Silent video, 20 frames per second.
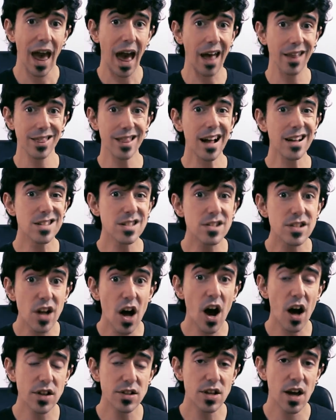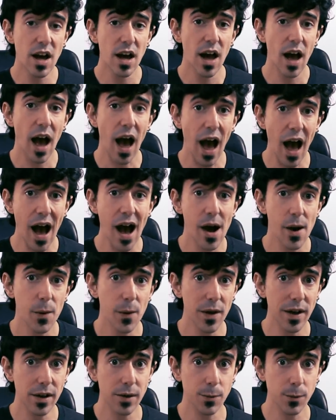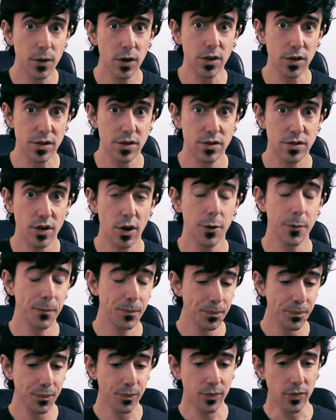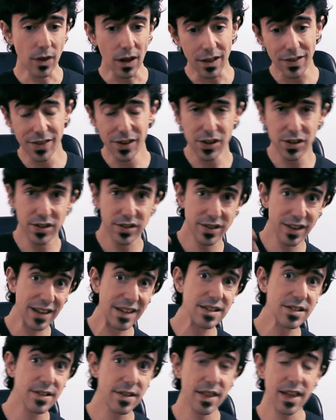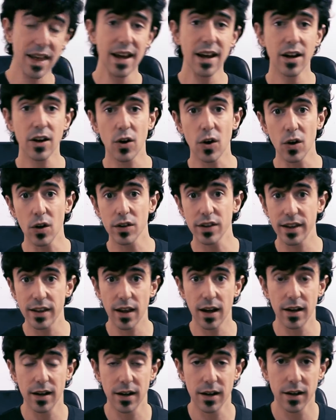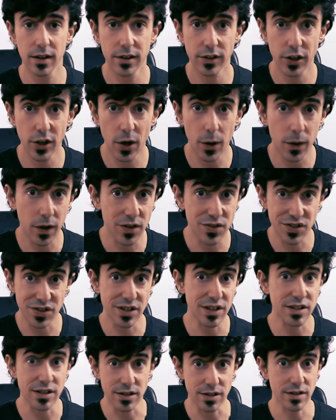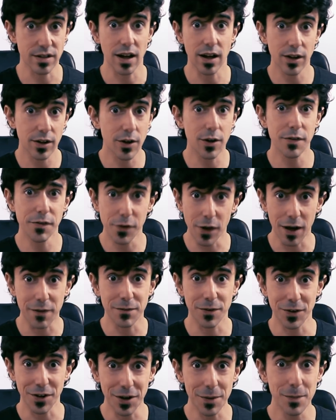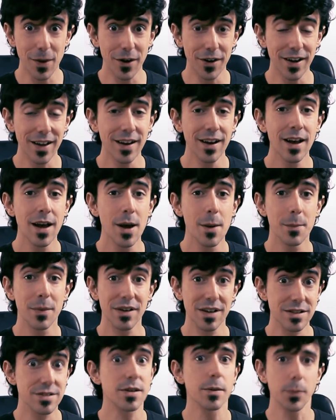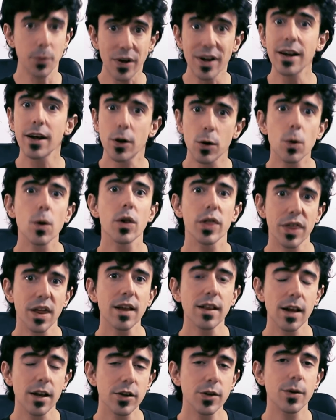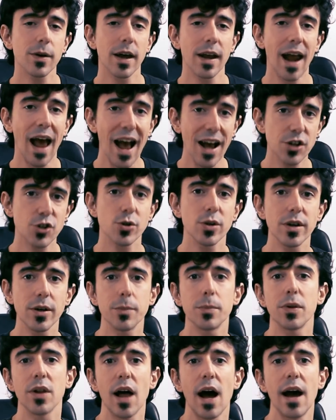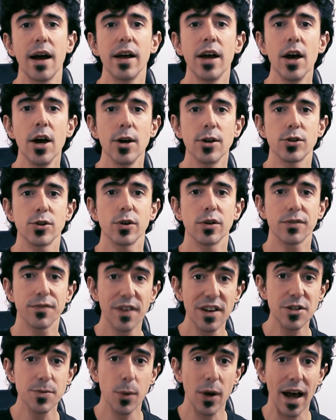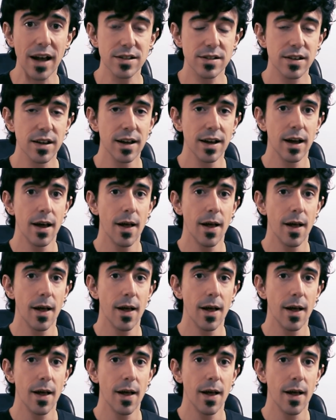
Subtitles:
And that's not how it works. So there's this thing called, consistency. I don't know if you have heard about it, but it's a pretty cool thing that you can actually apply to your Facebook ads.